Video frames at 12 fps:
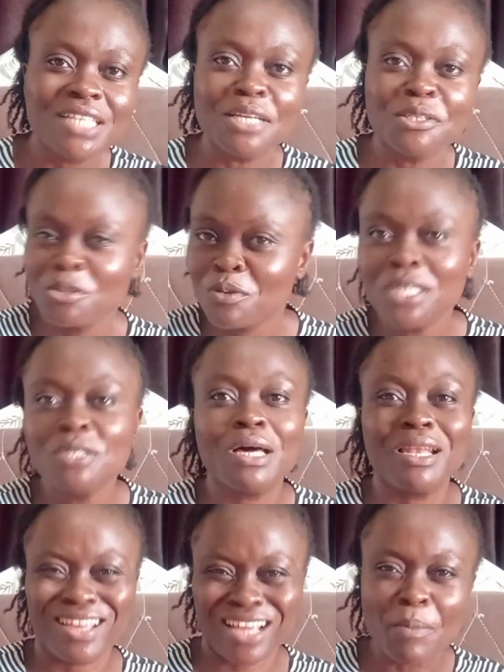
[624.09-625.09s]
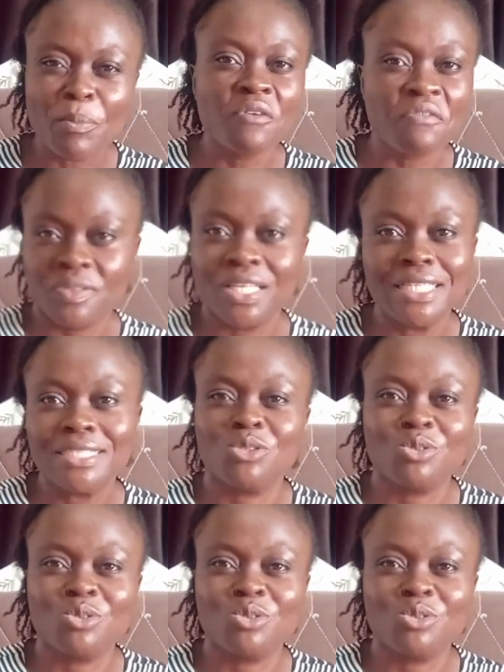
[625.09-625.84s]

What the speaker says: that when you are like above 30,